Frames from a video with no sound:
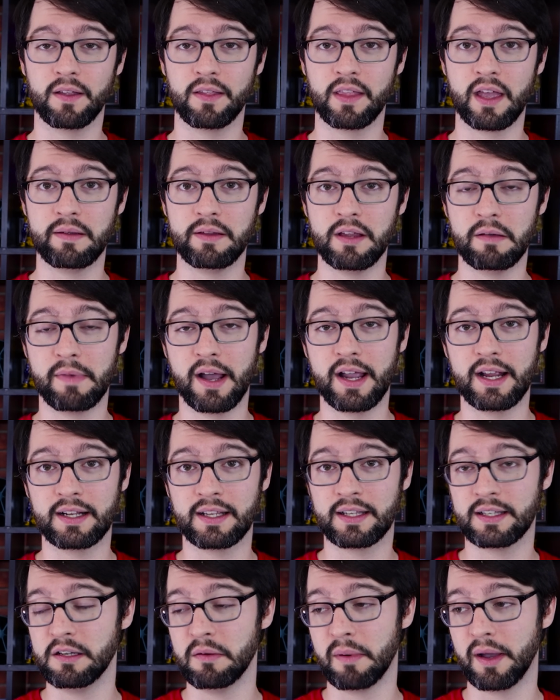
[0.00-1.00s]
they, you
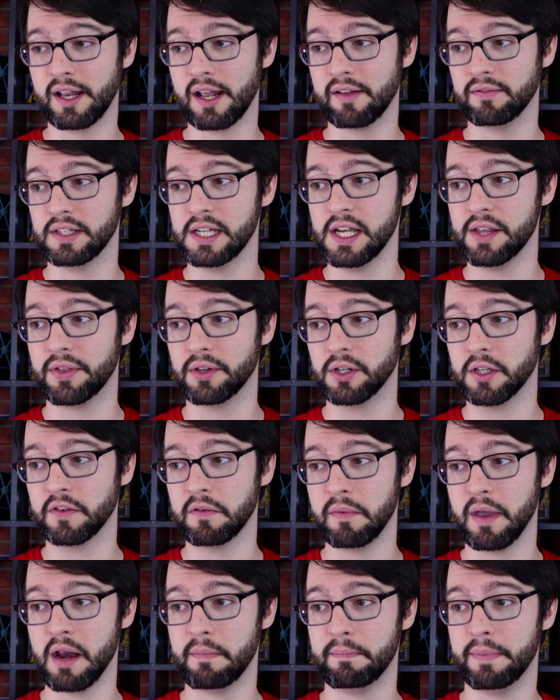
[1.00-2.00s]
might you might have lethal if you
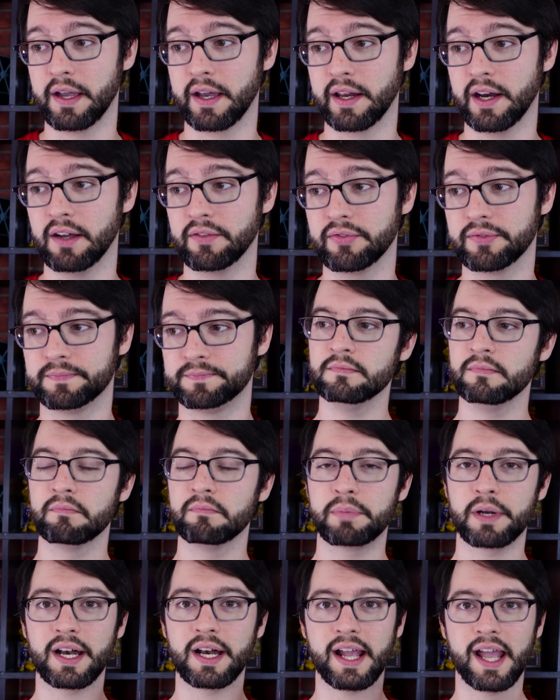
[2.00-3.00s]
made it big enough.
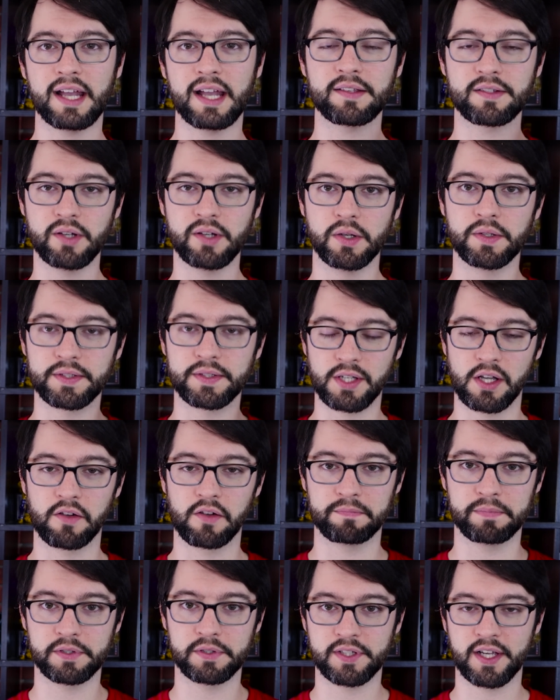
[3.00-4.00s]
But it has no
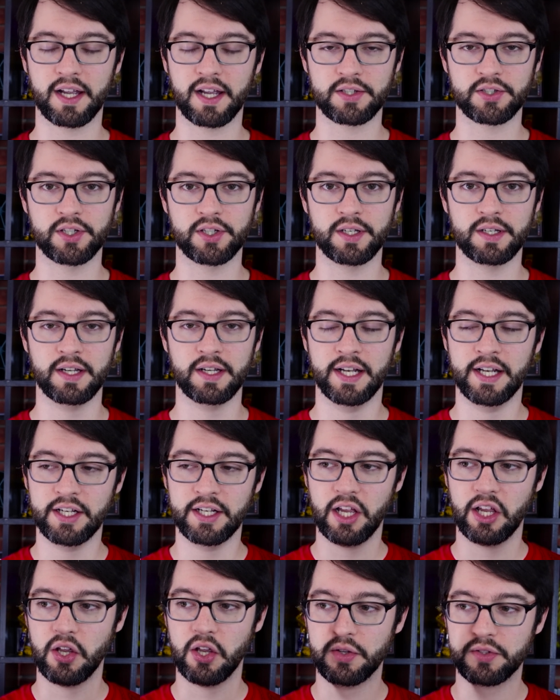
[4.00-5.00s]
self-protection,
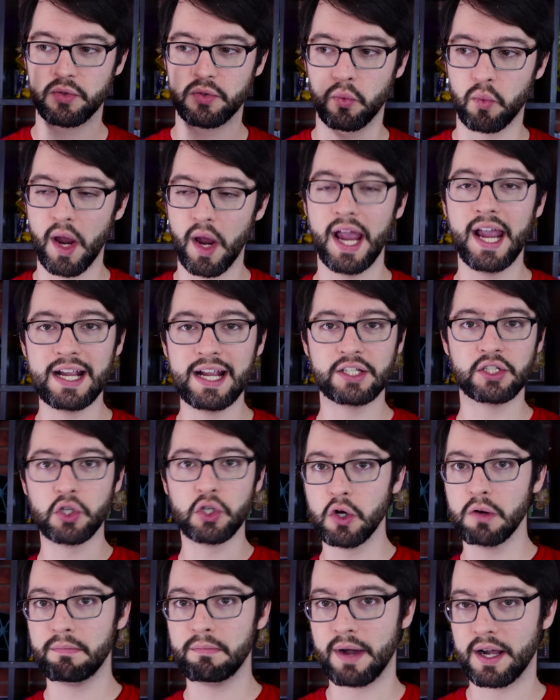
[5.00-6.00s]
you used way
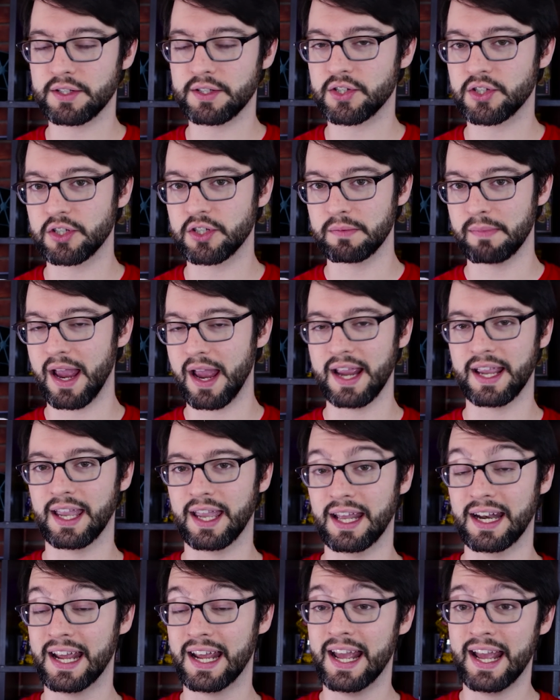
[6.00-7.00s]
too much to make
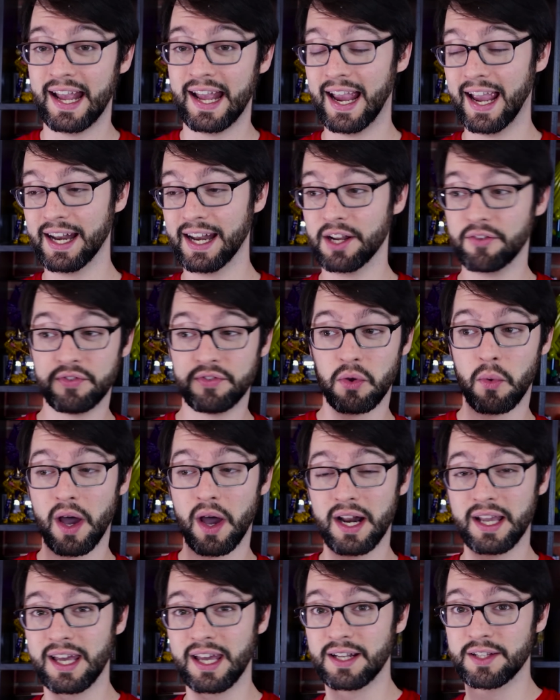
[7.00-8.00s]
it, and if you
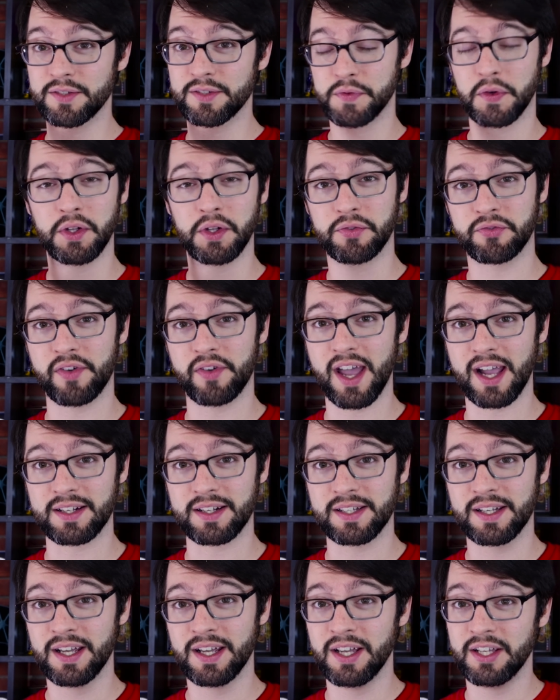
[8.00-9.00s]
want to get its full
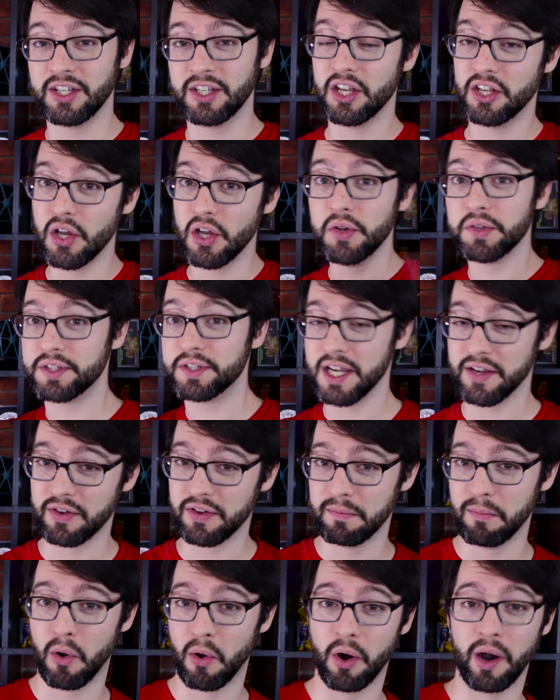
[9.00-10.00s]
effect, you used
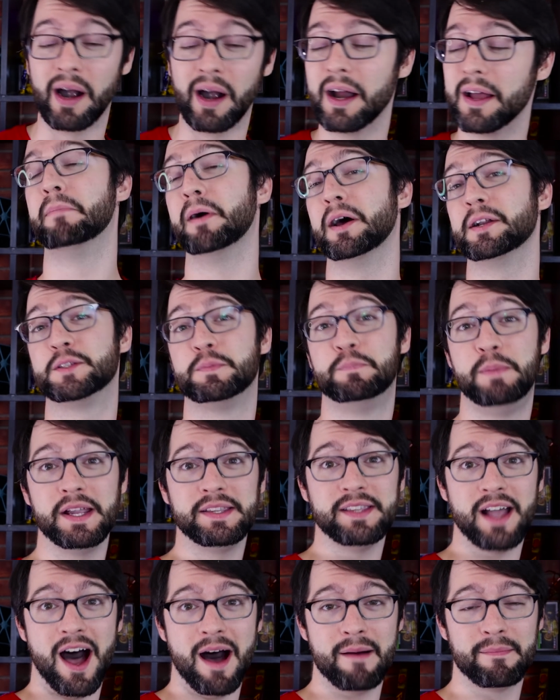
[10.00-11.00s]
even more. But it's
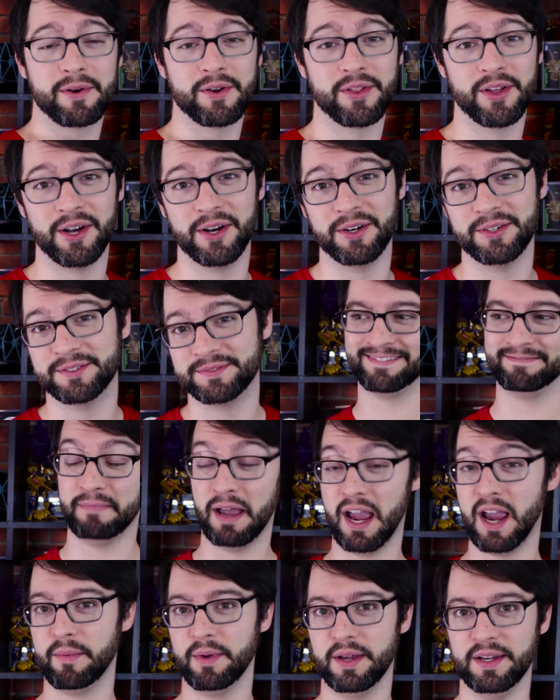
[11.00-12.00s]
big number though.
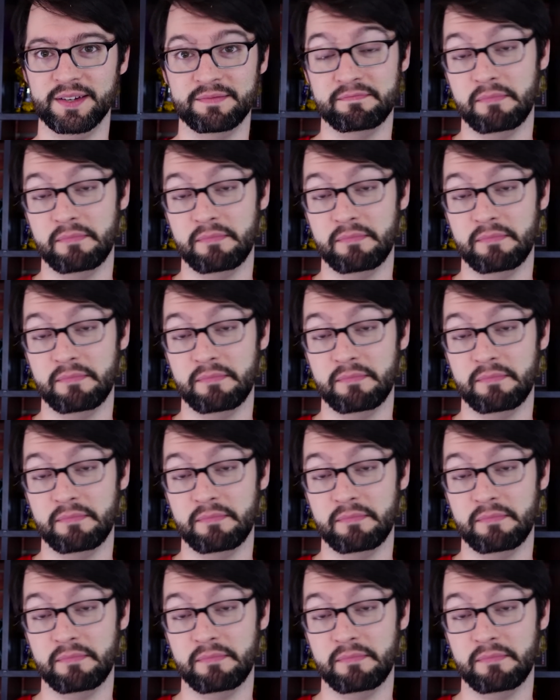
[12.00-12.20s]
Maybe,